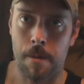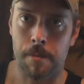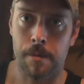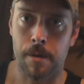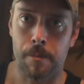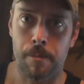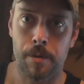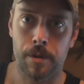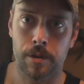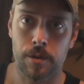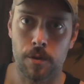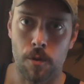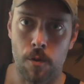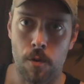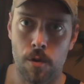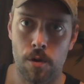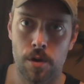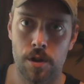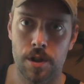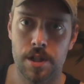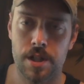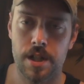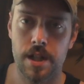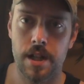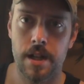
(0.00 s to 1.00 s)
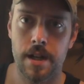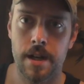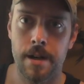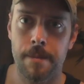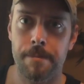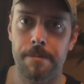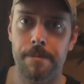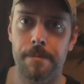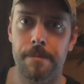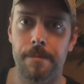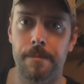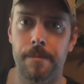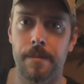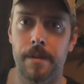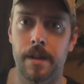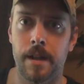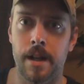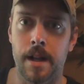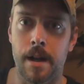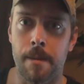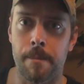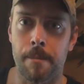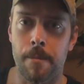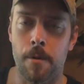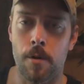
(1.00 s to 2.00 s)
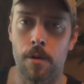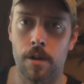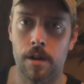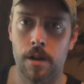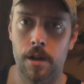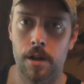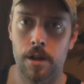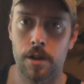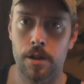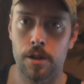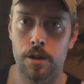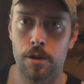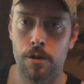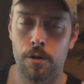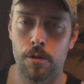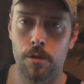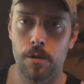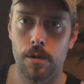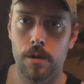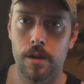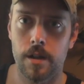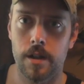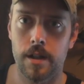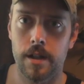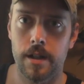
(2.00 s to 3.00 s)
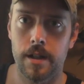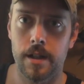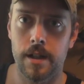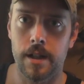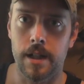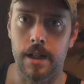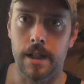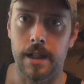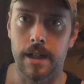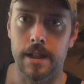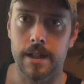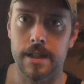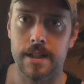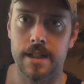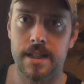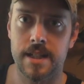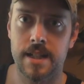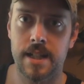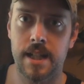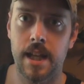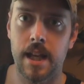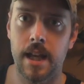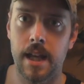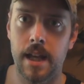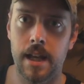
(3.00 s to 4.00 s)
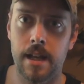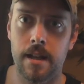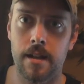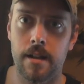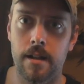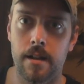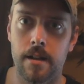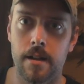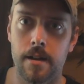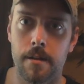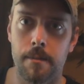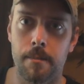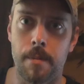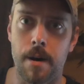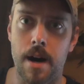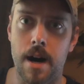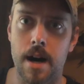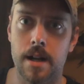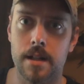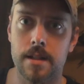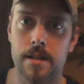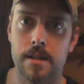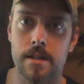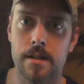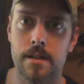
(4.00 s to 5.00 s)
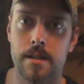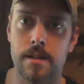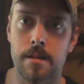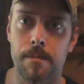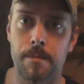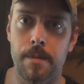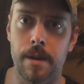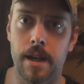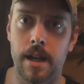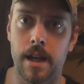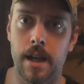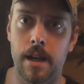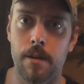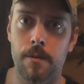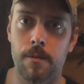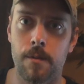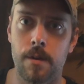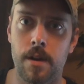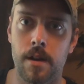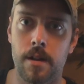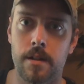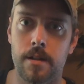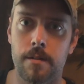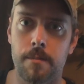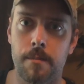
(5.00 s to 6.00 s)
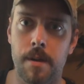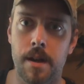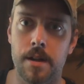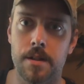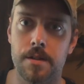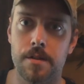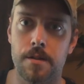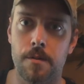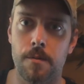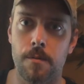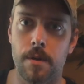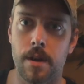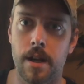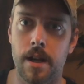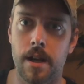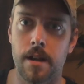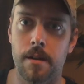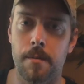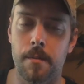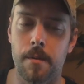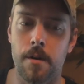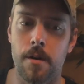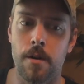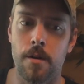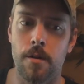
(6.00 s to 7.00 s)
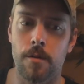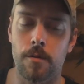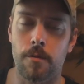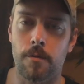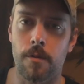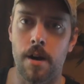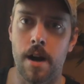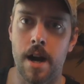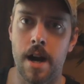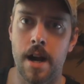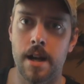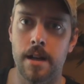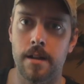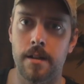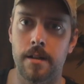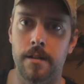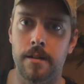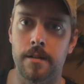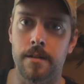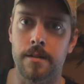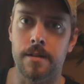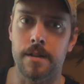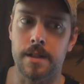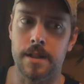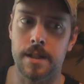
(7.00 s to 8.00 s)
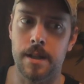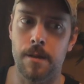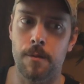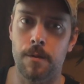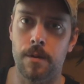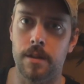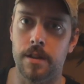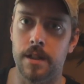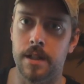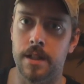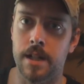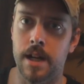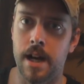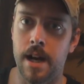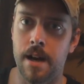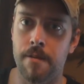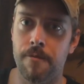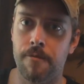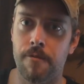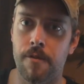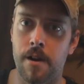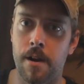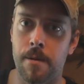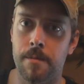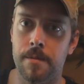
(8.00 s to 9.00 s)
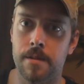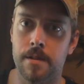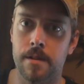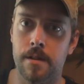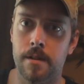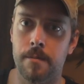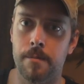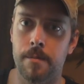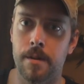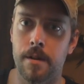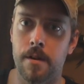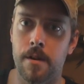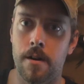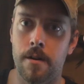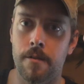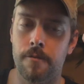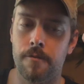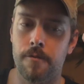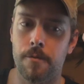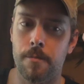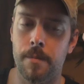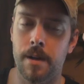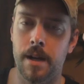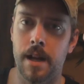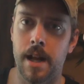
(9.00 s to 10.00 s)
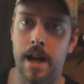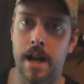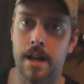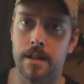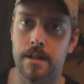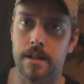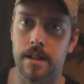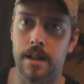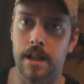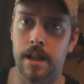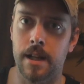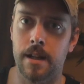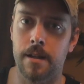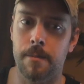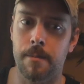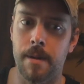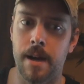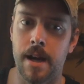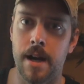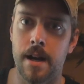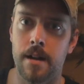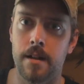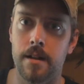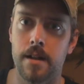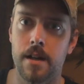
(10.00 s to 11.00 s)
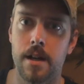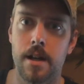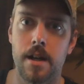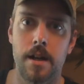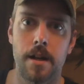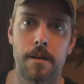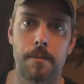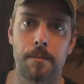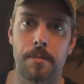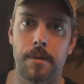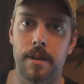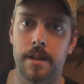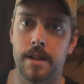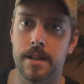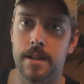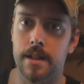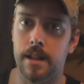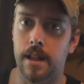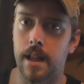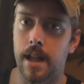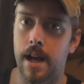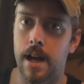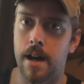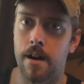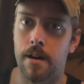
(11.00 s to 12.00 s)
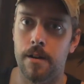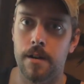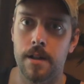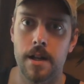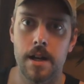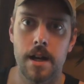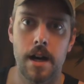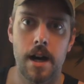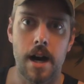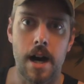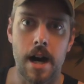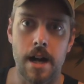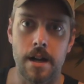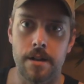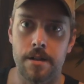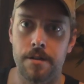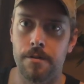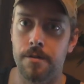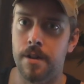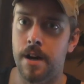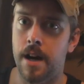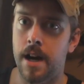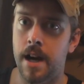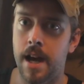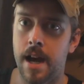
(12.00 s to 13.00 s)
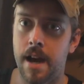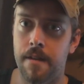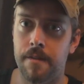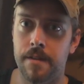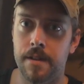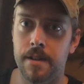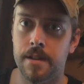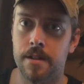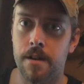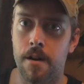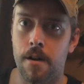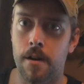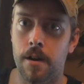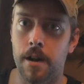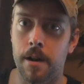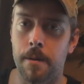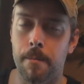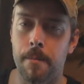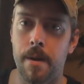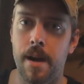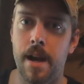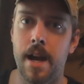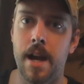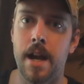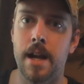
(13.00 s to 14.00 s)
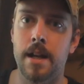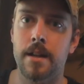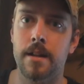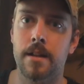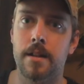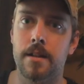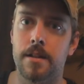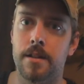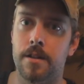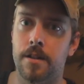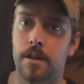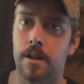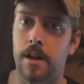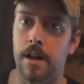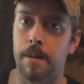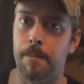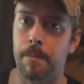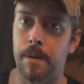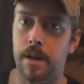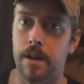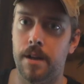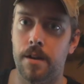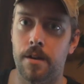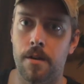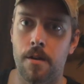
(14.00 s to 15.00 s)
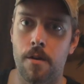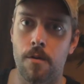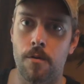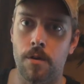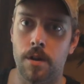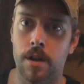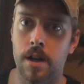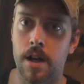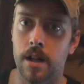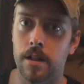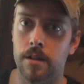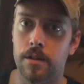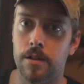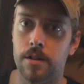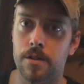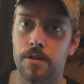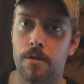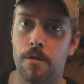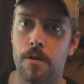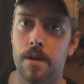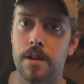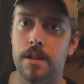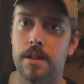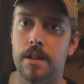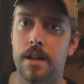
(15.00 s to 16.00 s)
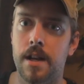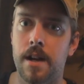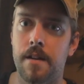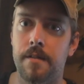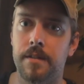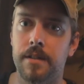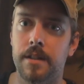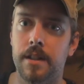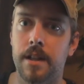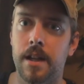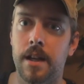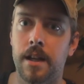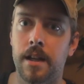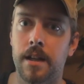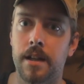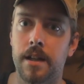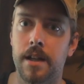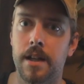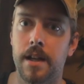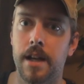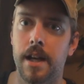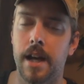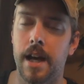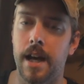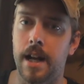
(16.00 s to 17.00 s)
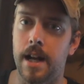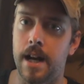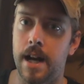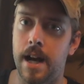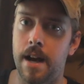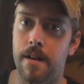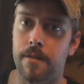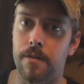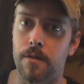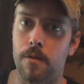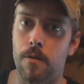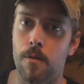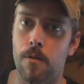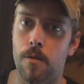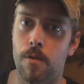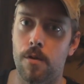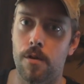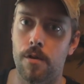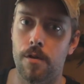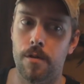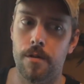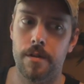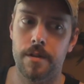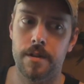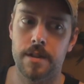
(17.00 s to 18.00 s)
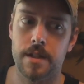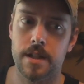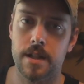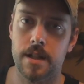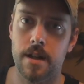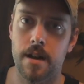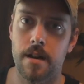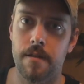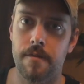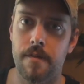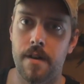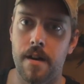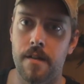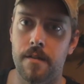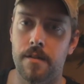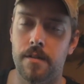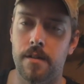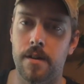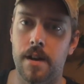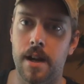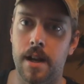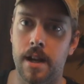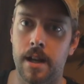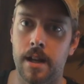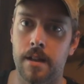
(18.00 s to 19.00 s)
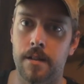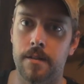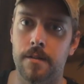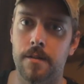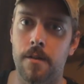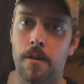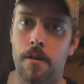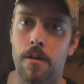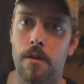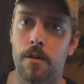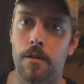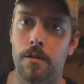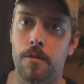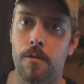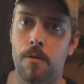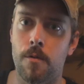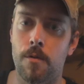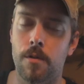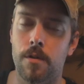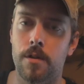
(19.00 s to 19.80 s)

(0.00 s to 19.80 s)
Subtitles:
going to put the order sheet up, and I'm only going to do 10 boxes to begin with, to make sure we get them all right and see what the time frame is going to be on for me to actually get them out. Please allow, I do not have these already made, because you're going to pick your own color choice and everything, and I have to order the stuff after I get all